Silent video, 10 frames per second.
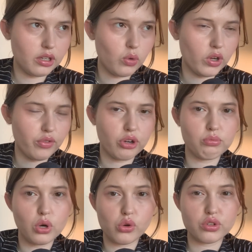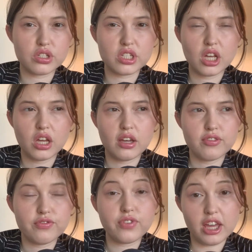one of her most
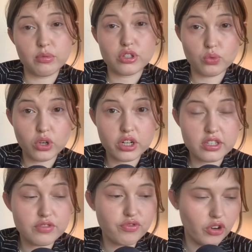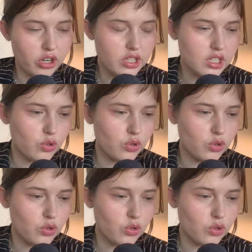famous works first,